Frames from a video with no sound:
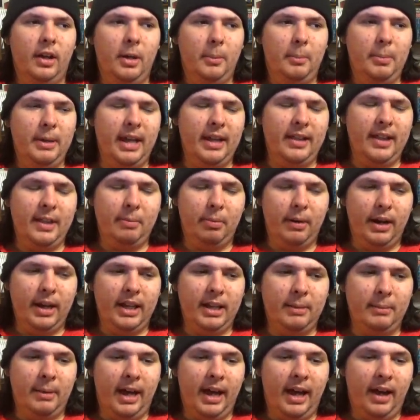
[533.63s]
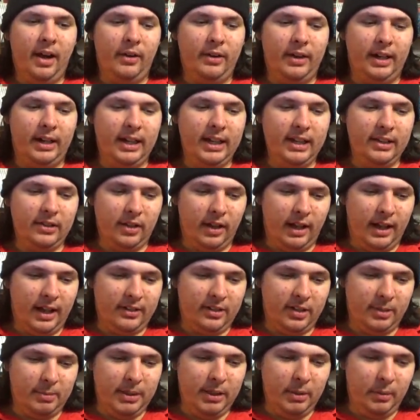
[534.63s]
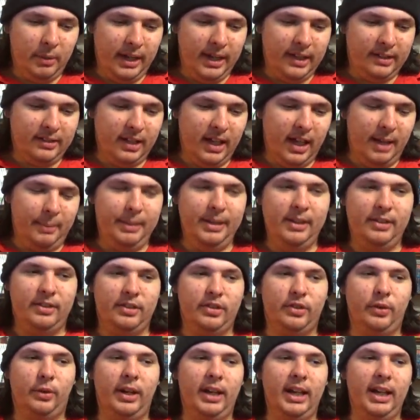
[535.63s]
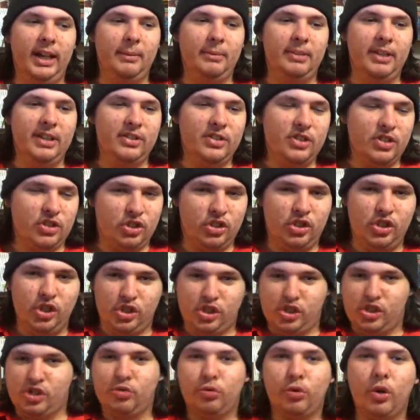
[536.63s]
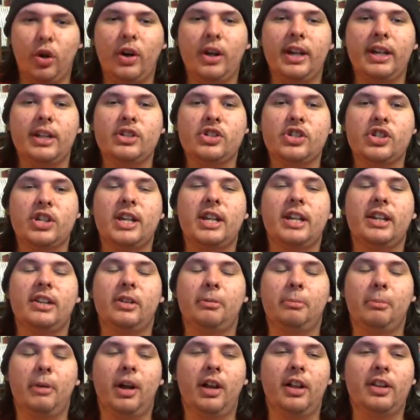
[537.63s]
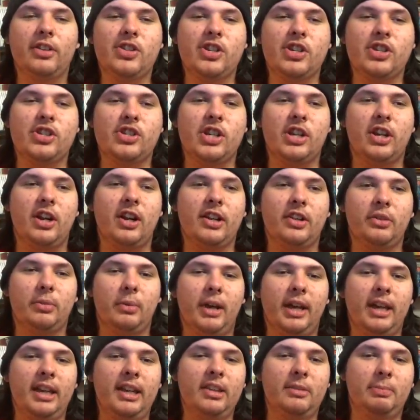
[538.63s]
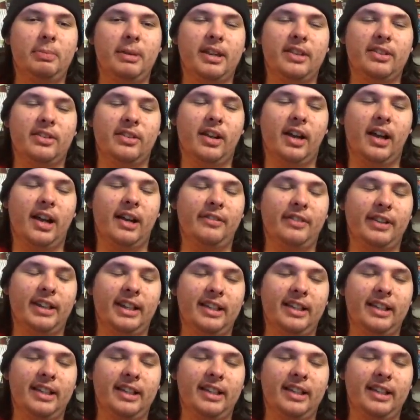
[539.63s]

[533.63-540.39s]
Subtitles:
But yeah, they break him out and he's awesome. He wakes up, he screams, he's just destroying shit, demolishing shit on his way. He's pissed off and